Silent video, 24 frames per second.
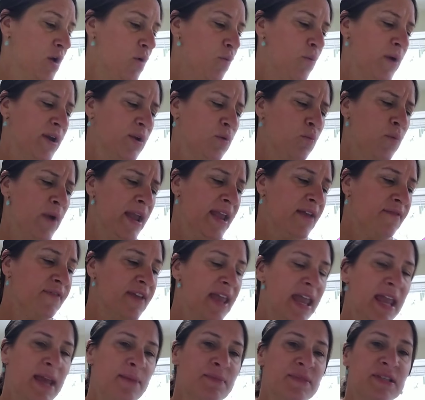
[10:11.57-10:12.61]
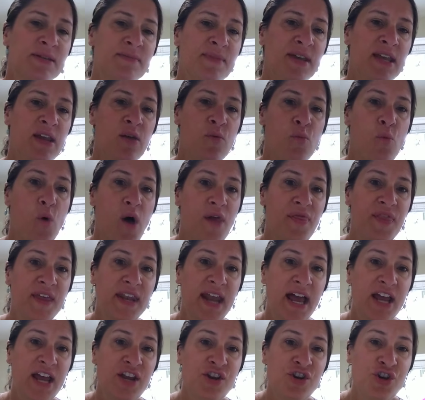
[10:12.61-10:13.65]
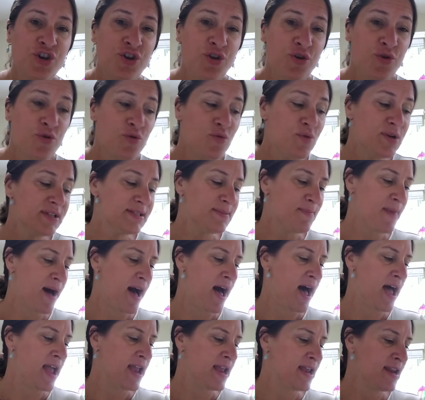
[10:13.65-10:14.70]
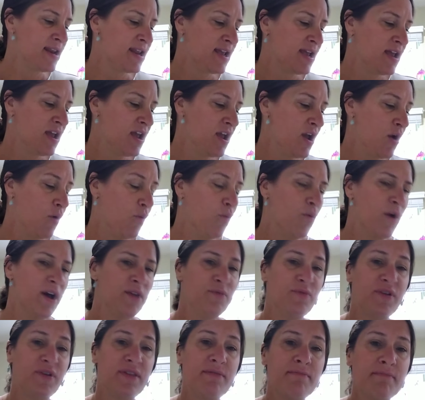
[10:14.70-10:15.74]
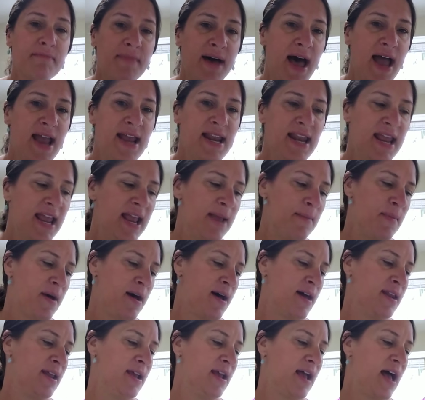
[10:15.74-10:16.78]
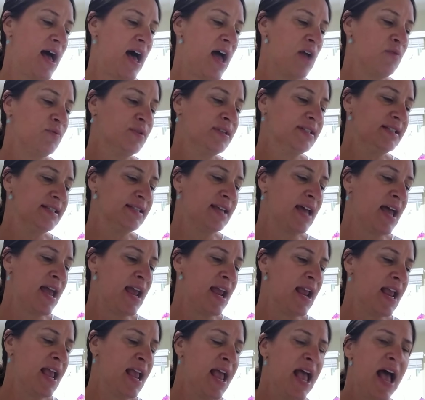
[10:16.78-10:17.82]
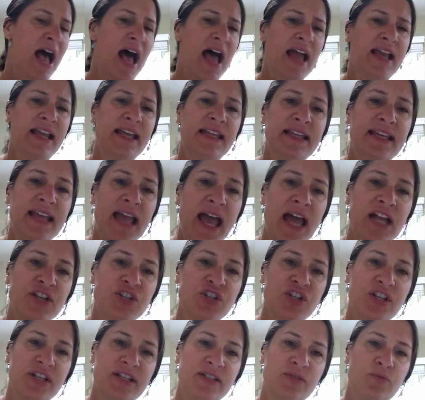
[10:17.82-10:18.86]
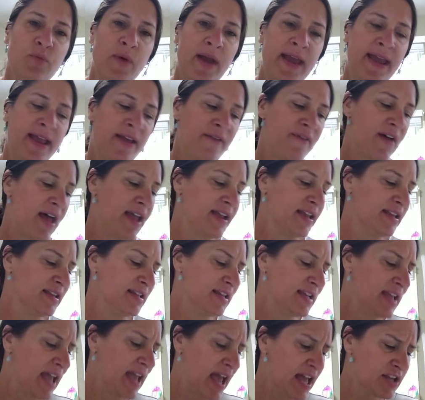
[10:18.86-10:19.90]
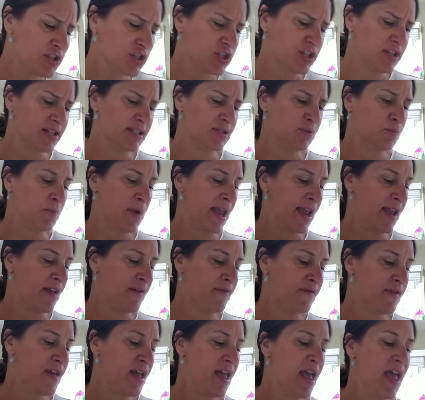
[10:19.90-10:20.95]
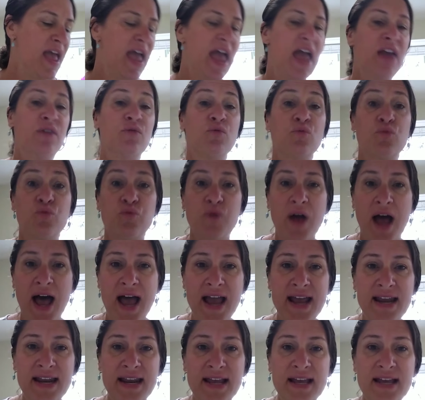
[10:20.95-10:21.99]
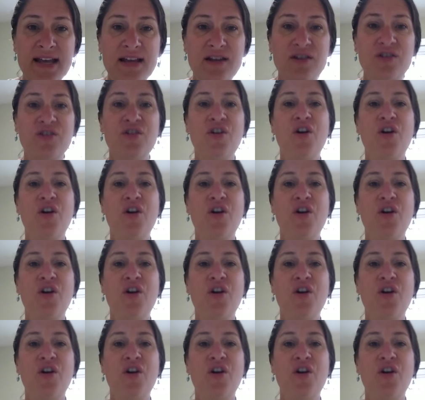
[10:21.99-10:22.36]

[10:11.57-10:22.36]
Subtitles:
When a wave came to me, one that I knew was mine, one with my name on it, I would say, I can catch this wave, I can catch this wave and ride it